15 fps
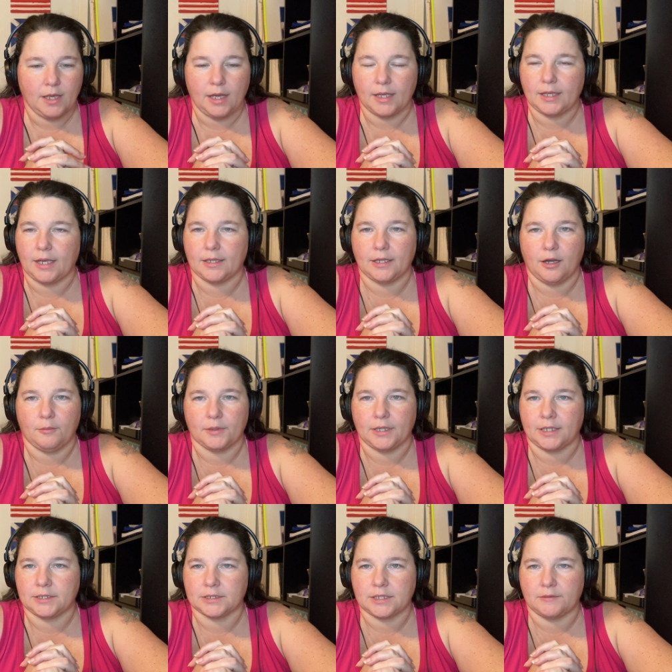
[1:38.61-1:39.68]
I can't help it.
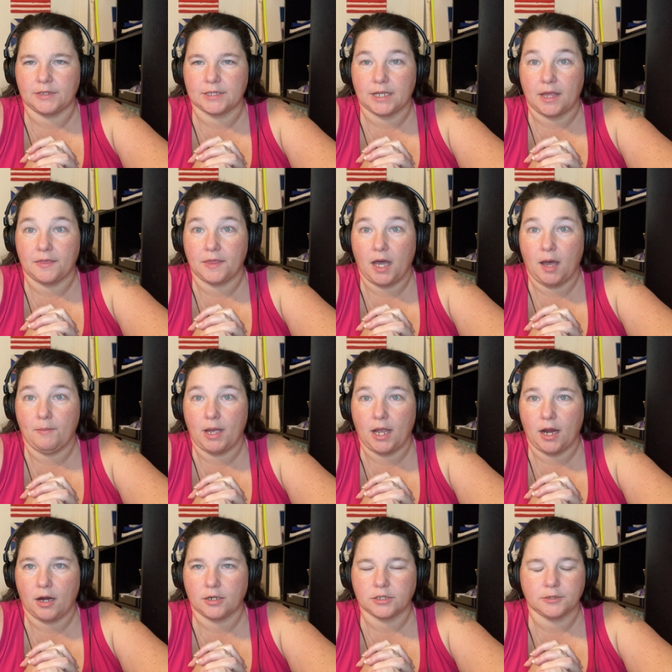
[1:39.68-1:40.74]
I just have to say it. The
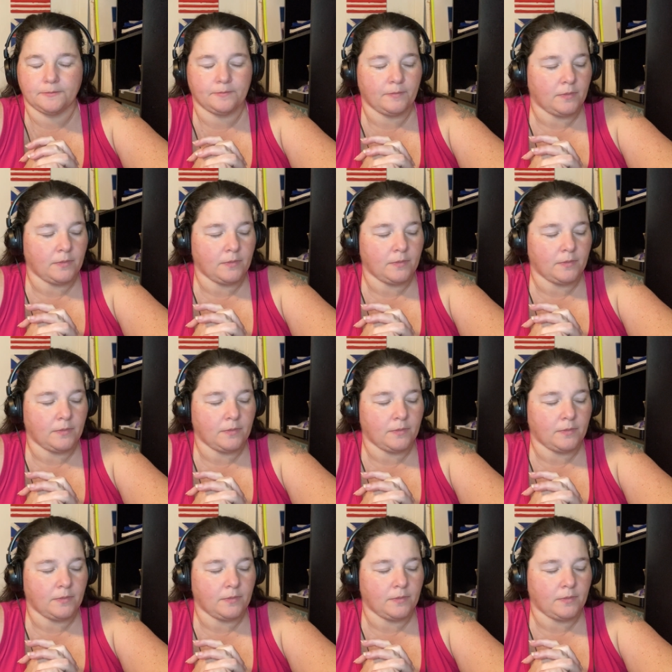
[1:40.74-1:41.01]
Bears.